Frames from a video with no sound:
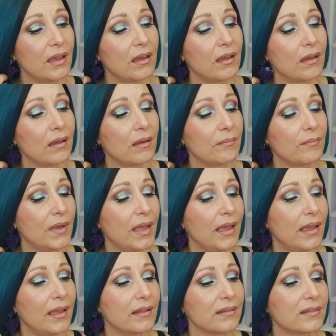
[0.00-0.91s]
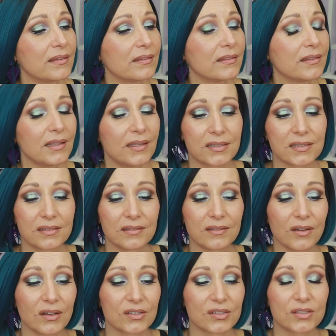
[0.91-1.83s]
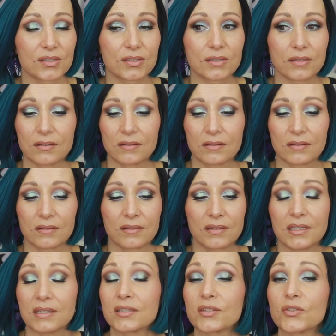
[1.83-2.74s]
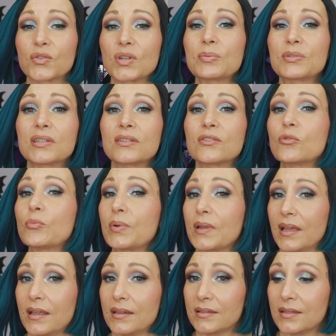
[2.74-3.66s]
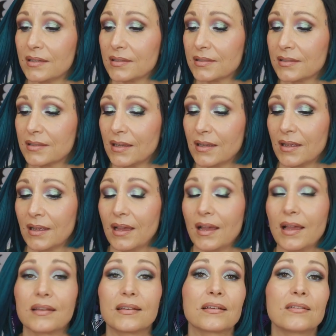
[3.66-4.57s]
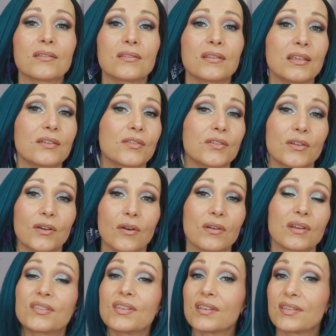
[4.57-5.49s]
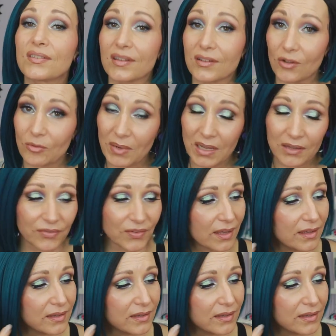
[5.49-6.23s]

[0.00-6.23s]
Um, and this does, this creeps into places I did not even know existed on my